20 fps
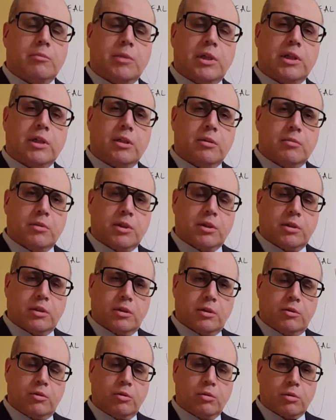my name is
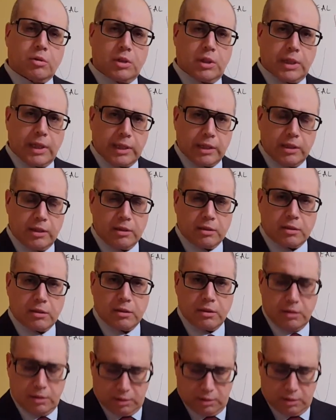George Lerakis,